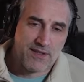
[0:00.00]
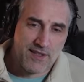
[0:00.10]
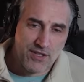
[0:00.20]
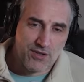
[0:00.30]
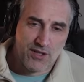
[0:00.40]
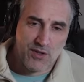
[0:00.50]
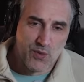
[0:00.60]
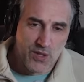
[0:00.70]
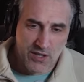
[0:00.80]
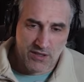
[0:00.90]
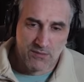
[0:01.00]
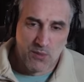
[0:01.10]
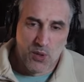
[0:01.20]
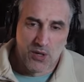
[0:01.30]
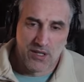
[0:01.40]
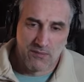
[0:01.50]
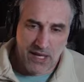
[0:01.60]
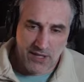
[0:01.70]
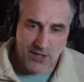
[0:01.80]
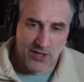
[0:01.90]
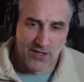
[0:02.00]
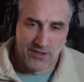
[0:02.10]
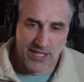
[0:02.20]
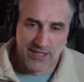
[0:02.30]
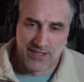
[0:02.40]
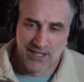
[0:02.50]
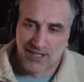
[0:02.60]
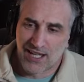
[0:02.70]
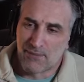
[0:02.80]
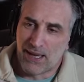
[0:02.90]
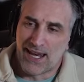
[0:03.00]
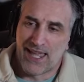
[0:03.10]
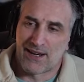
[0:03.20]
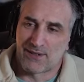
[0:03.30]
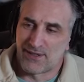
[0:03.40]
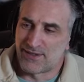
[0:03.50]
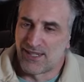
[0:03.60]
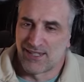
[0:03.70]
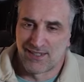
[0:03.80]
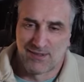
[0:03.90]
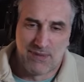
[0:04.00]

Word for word: literally worked more at McDonald's than Bring that one up. I'm going to take care of these.